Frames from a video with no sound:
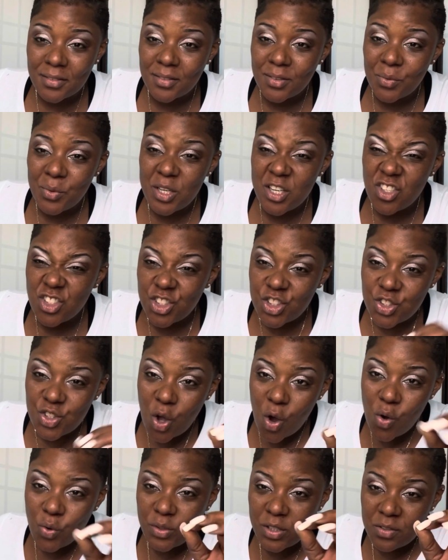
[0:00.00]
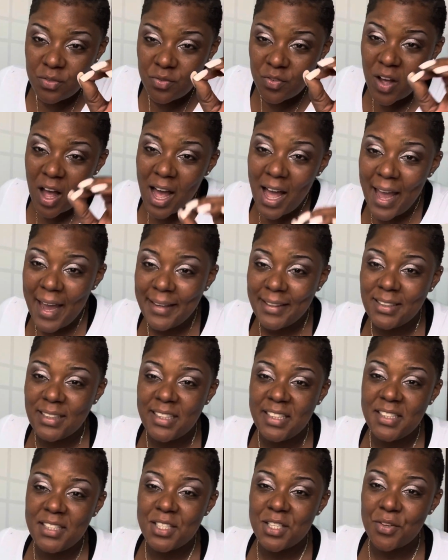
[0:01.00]
We are so
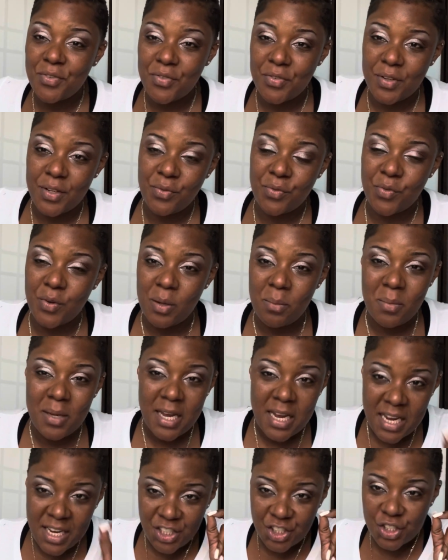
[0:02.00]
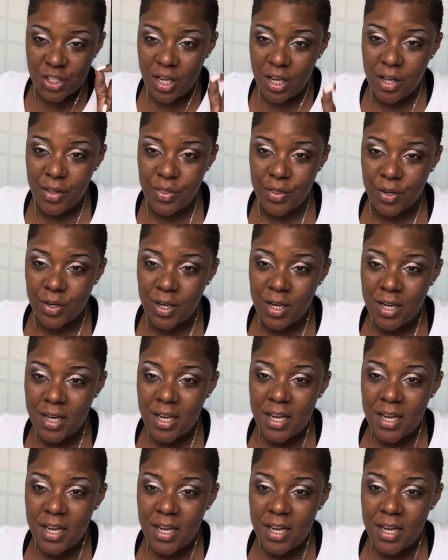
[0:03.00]
divinely different from each other.